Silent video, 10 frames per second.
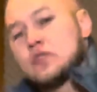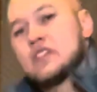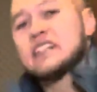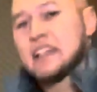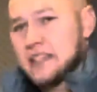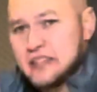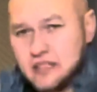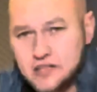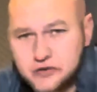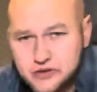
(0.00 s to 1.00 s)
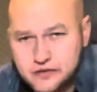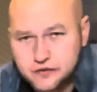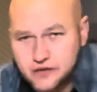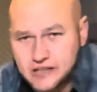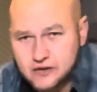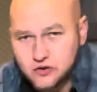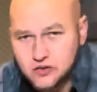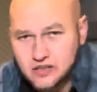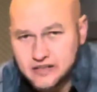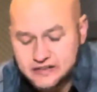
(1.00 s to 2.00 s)
Another thing I couldn't find
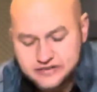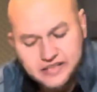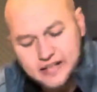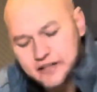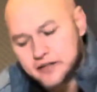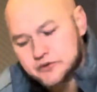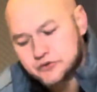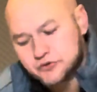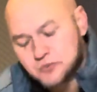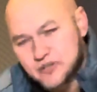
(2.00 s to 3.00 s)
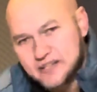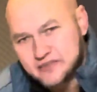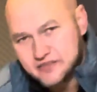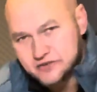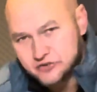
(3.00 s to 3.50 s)
online is how to spray these